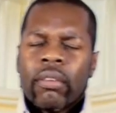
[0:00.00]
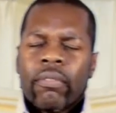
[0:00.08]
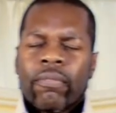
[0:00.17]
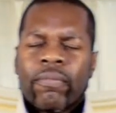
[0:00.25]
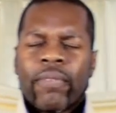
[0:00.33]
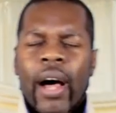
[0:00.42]

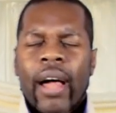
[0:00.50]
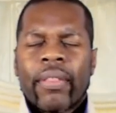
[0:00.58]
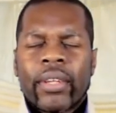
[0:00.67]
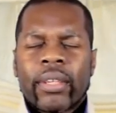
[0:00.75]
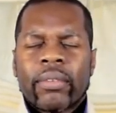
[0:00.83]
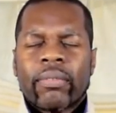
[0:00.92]

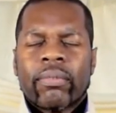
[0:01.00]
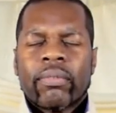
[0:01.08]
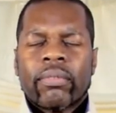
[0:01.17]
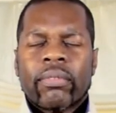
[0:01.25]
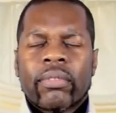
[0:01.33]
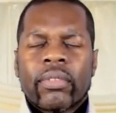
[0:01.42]
Father,
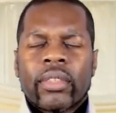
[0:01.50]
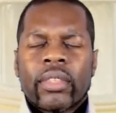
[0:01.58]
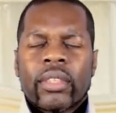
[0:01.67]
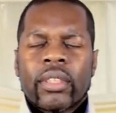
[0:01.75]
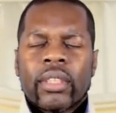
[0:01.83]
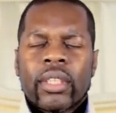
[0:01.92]

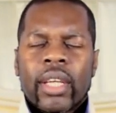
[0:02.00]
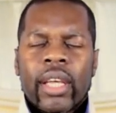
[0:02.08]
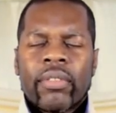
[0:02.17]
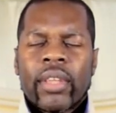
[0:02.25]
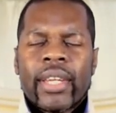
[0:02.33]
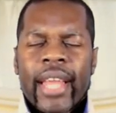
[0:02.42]

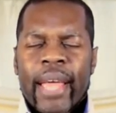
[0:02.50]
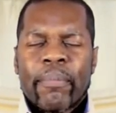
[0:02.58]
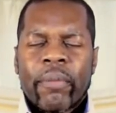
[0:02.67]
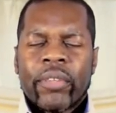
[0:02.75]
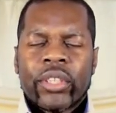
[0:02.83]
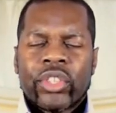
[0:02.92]
in the name
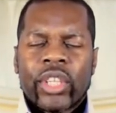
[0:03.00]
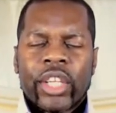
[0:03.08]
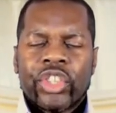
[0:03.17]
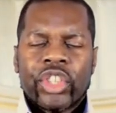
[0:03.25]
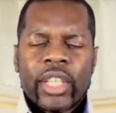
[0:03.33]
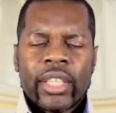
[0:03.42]
of your
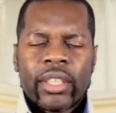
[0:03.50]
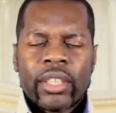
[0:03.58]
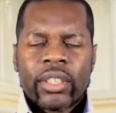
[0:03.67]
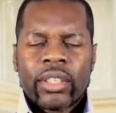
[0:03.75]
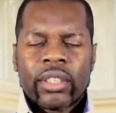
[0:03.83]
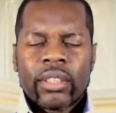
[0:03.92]
Son
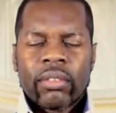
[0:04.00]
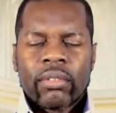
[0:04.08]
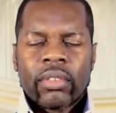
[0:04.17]
Jesus,